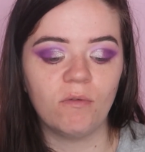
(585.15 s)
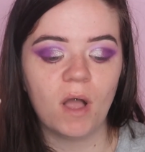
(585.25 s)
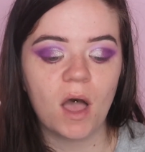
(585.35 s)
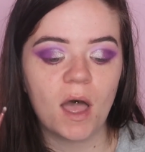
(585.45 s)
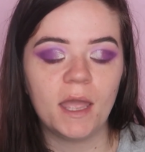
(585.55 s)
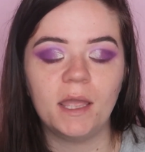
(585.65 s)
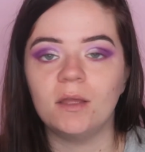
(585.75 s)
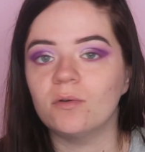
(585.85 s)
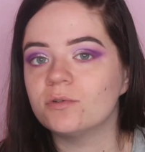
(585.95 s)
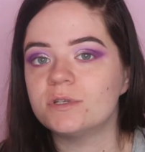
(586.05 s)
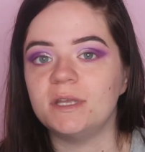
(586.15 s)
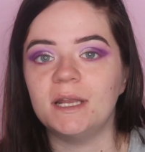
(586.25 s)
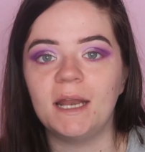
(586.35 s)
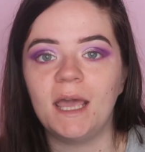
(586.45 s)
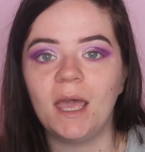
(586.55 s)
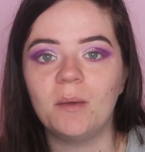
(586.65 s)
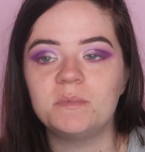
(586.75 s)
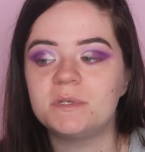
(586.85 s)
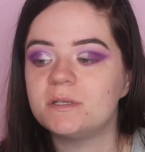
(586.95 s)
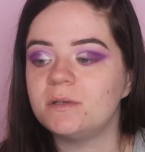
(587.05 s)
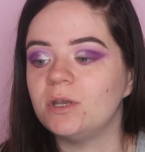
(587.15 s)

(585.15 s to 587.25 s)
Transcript: your eye, also your lips.